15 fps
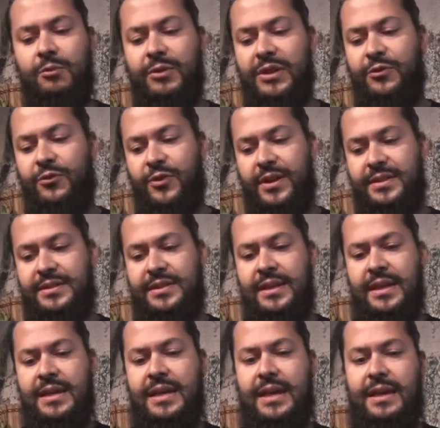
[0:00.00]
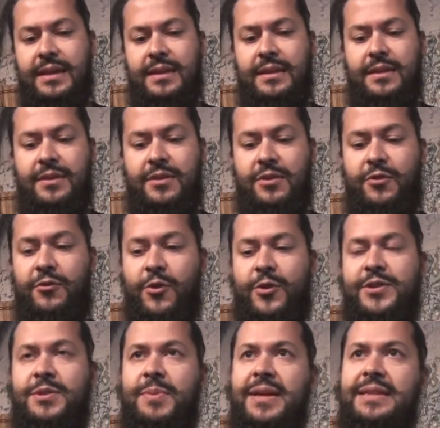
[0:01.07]
Really, for us, the
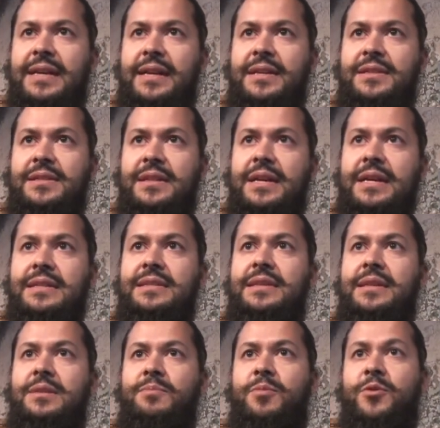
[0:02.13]
focus about that is the